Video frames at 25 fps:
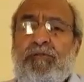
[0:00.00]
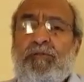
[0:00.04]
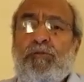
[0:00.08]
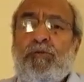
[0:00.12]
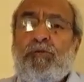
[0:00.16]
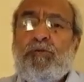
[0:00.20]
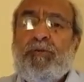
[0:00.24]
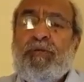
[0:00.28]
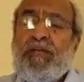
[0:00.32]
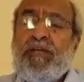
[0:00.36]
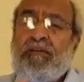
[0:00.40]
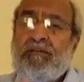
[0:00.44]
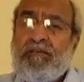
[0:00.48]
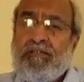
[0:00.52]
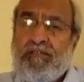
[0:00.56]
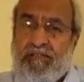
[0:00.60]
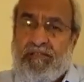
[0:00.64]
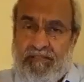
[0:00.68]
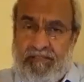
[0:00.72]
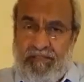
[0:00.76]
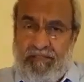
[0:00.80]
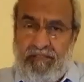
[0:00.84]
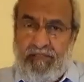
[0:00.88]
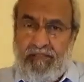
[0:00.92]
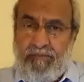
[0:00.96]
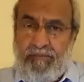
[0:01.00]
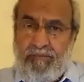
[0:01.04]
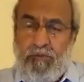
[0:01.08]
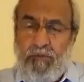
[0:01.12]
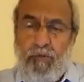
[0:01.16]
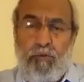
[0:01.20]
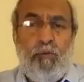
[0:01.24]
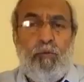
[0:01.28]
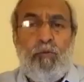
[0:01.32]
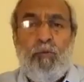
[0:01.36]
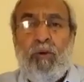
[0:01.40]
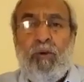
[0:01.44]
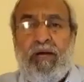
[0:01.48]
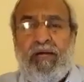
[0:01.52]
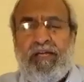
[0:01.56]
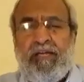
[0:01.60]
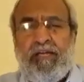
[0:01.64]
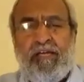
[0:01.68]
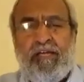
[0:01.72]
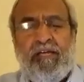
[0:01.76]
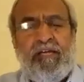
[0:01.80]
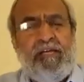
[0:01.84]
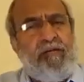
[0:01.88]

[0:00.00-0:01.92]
though we can't see them. Why?